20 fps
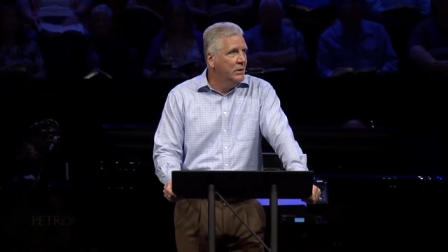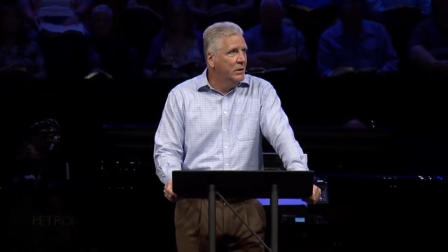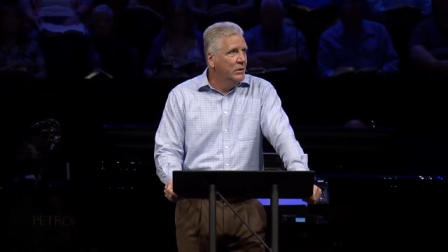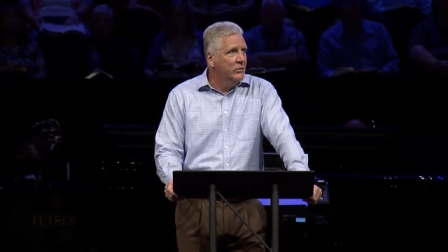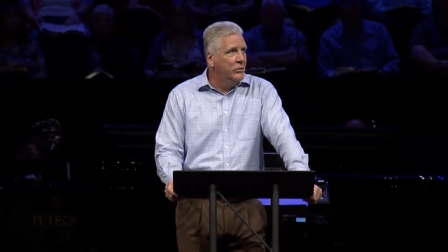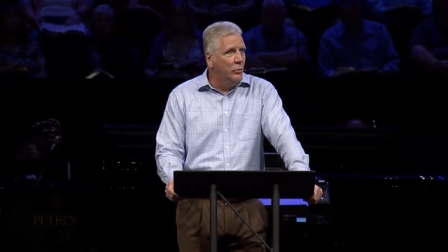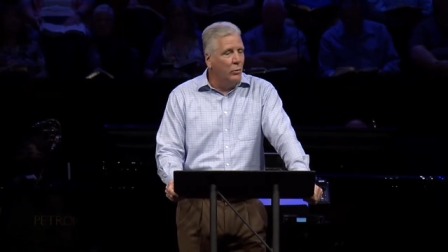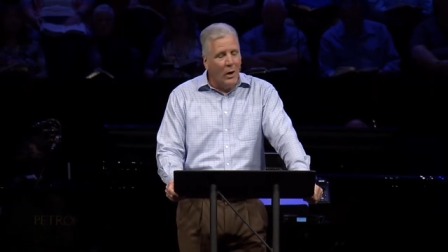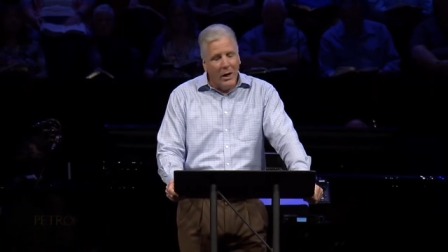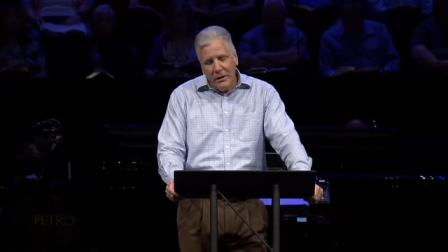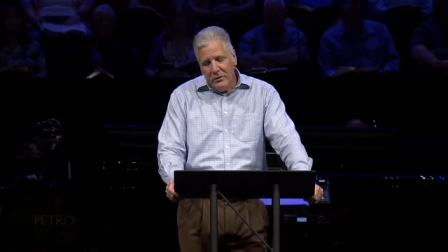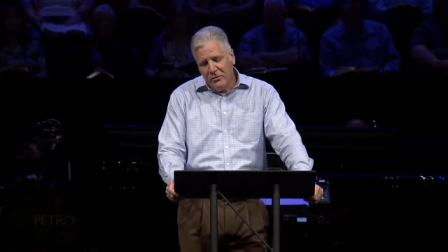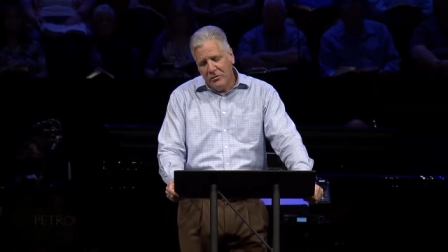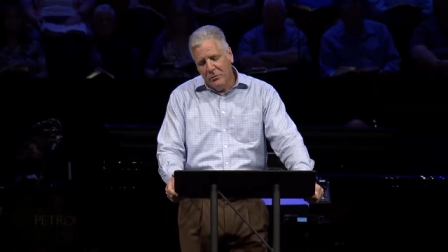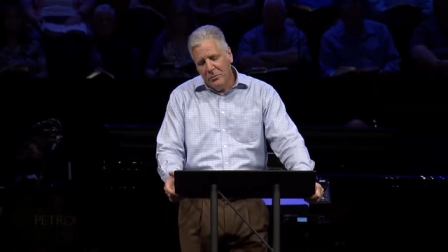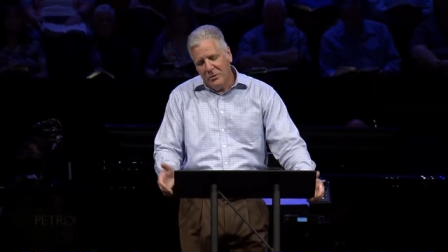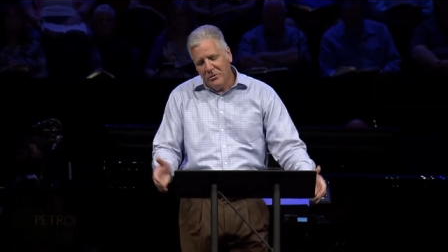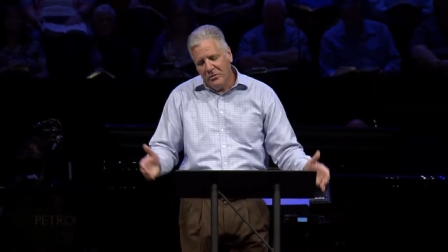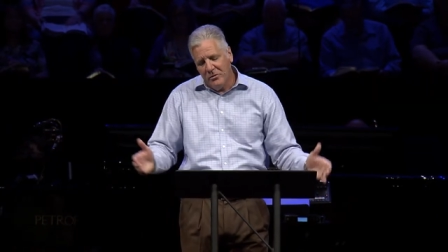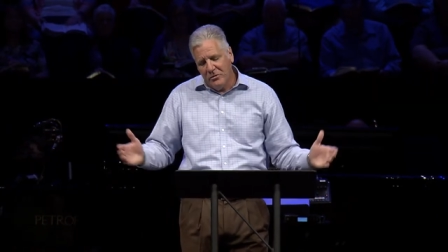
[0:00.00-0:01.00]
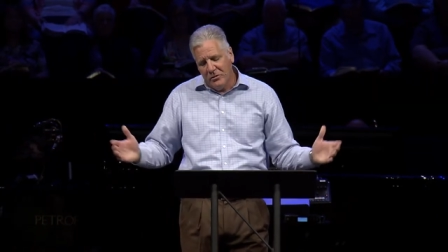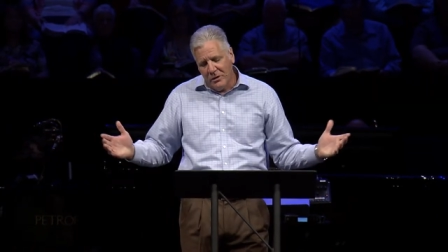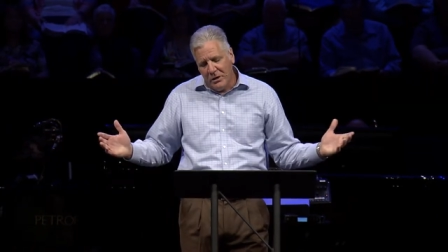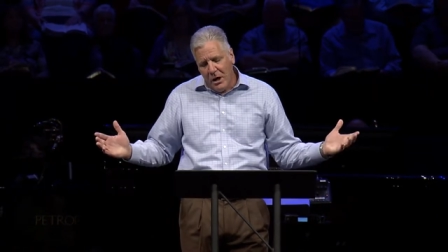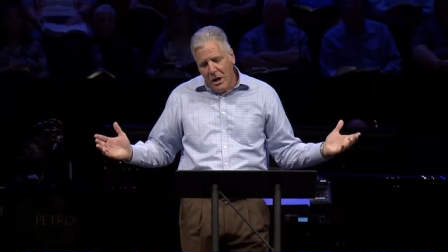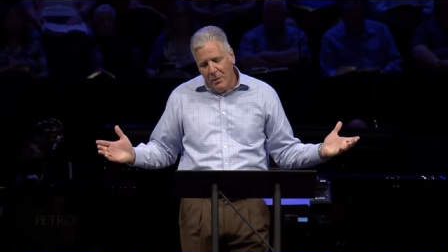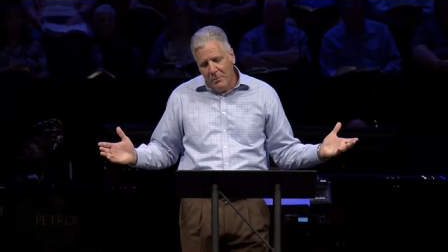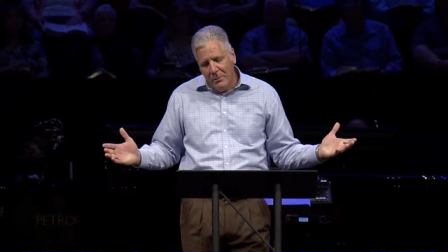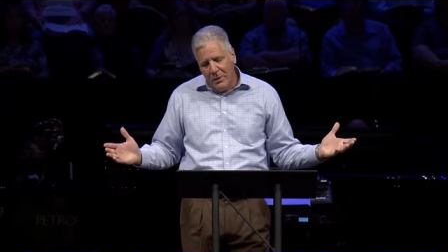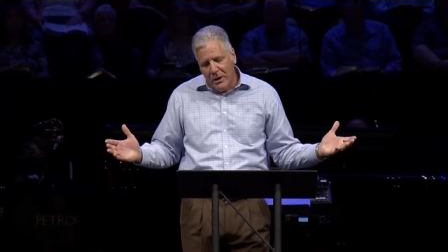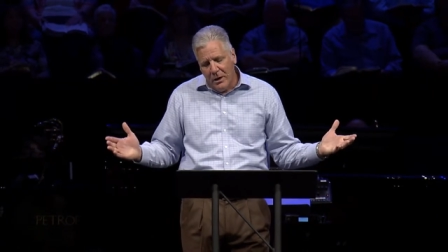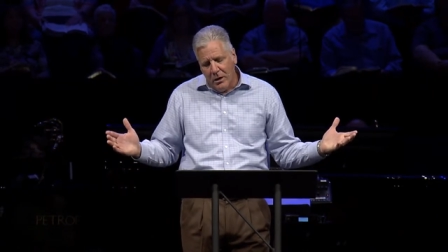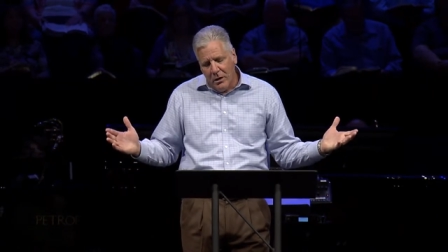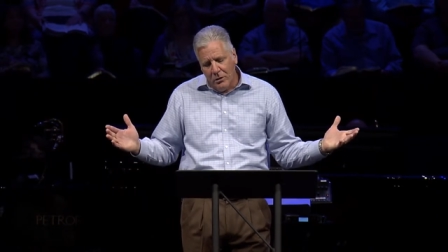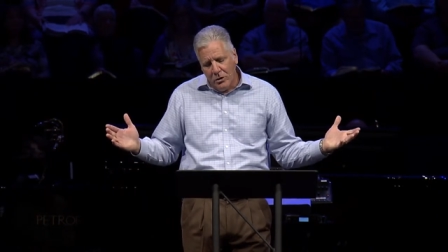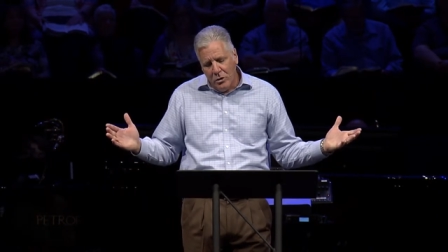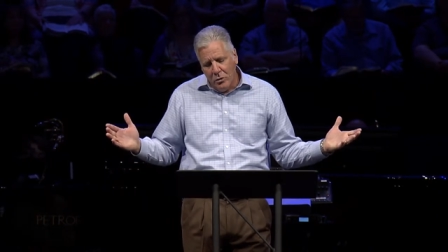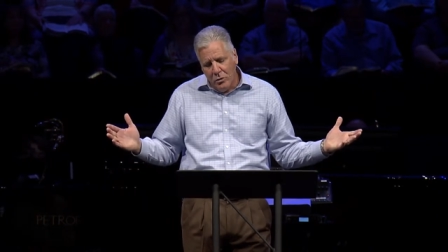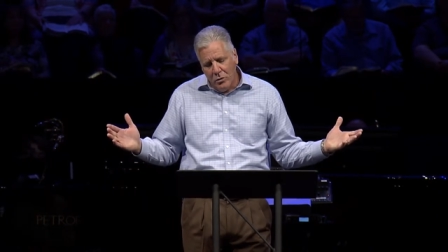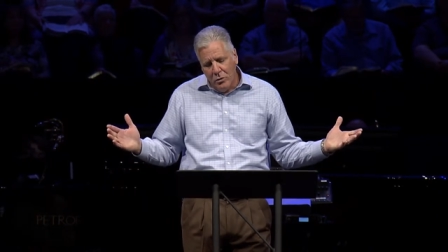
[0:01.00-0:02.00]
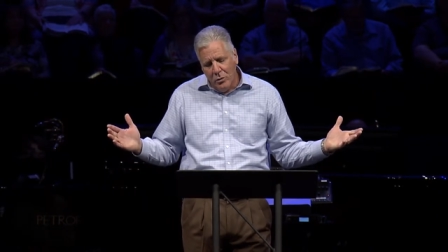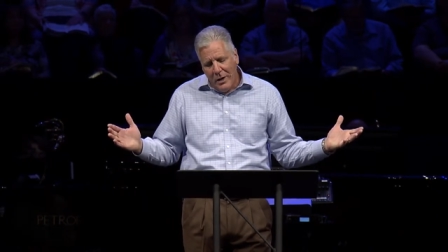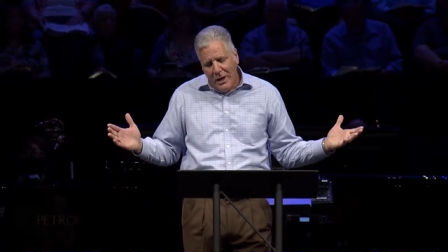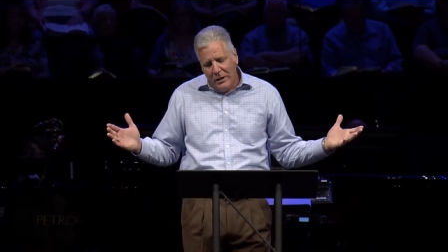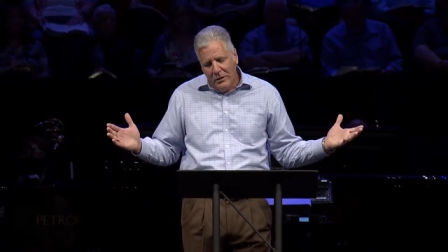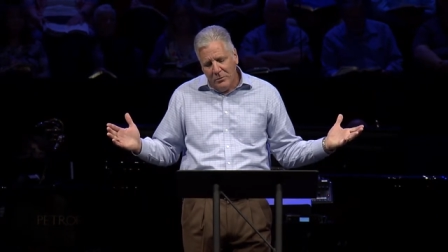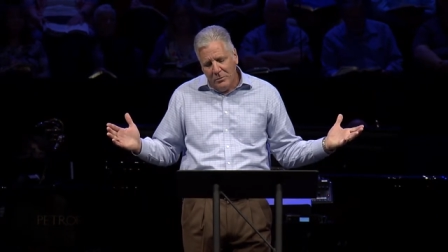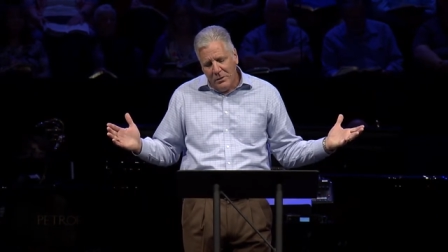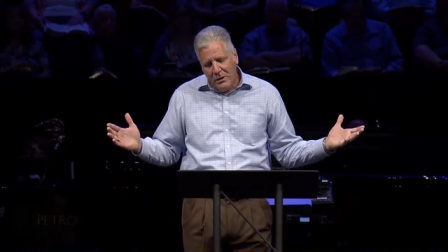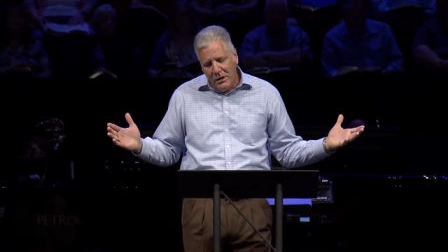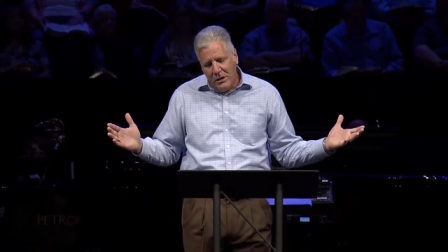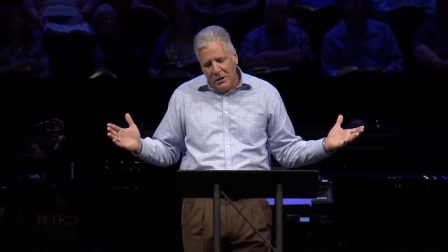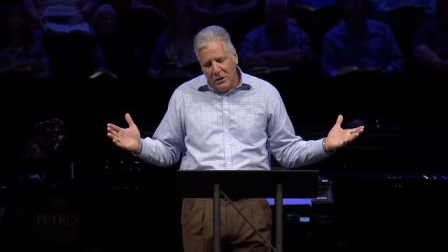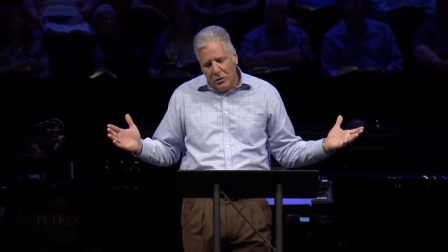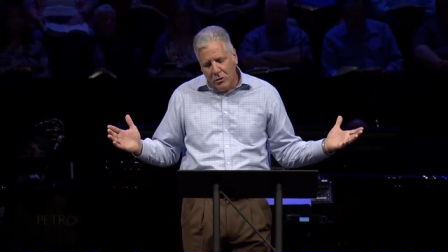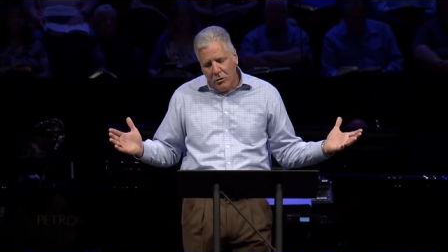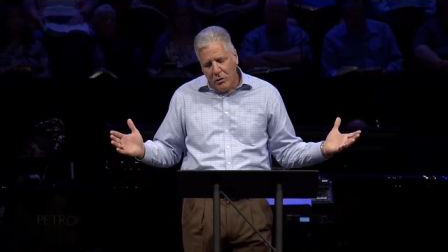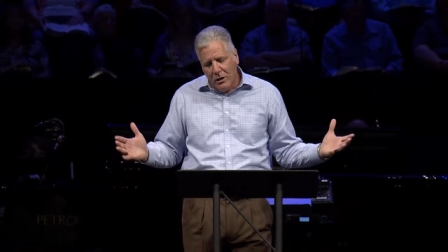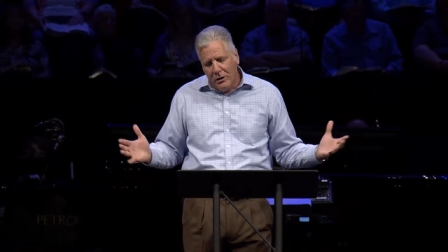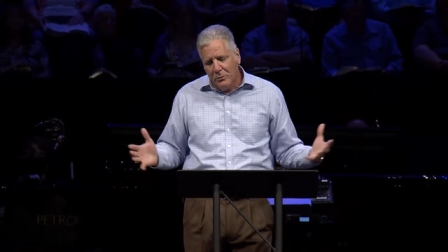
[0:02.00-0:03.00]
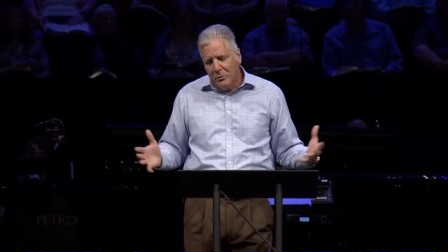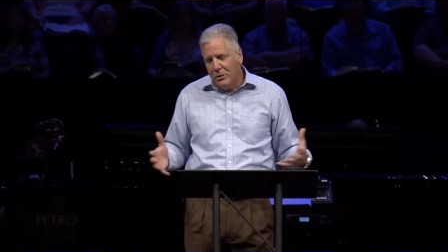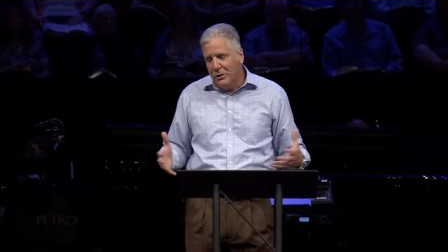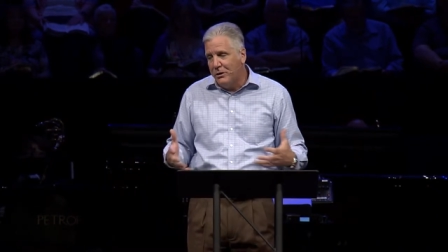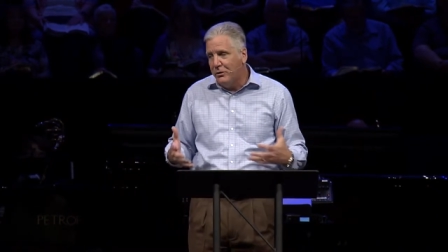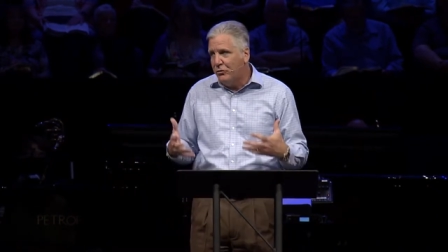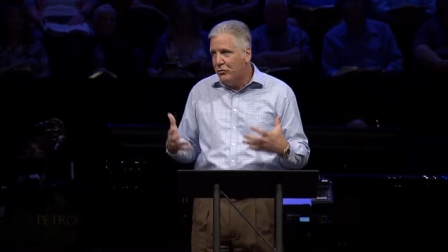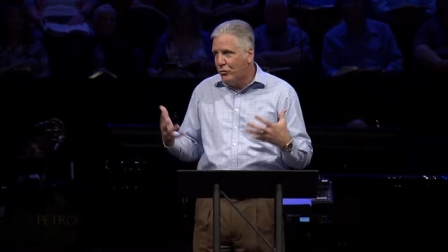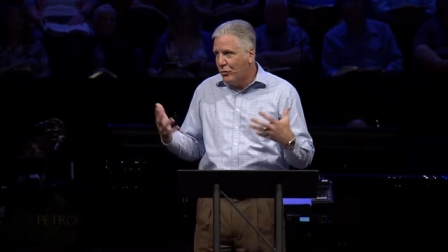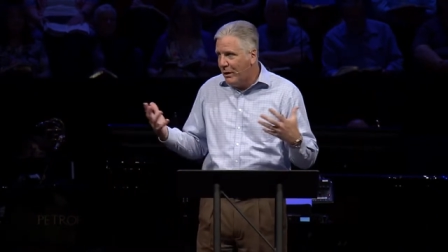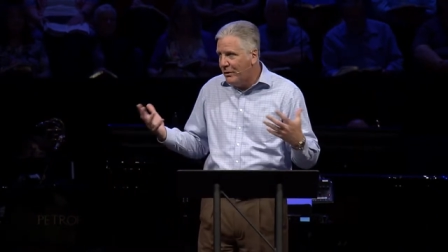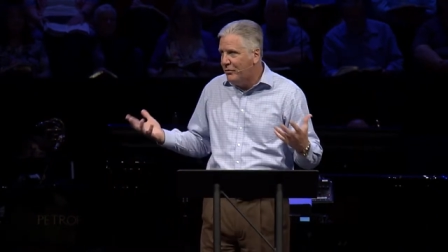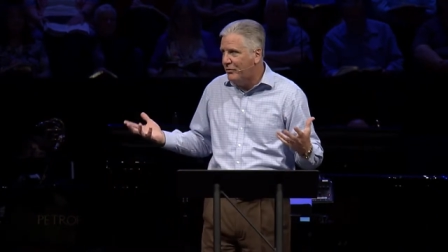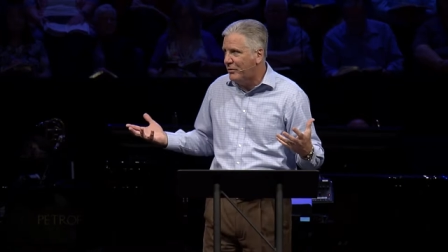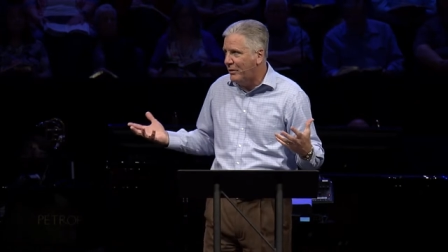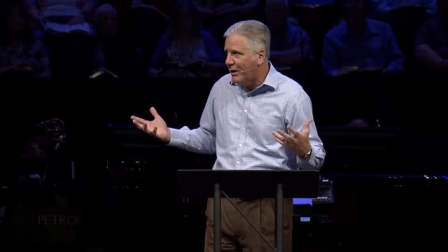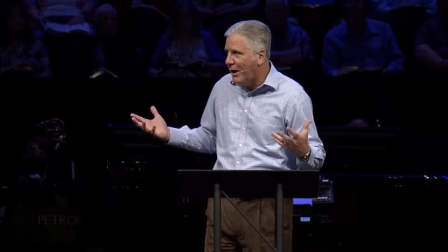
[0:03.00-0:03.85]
to rise to the position of cupbearer, you, you had to be incredibly trusted.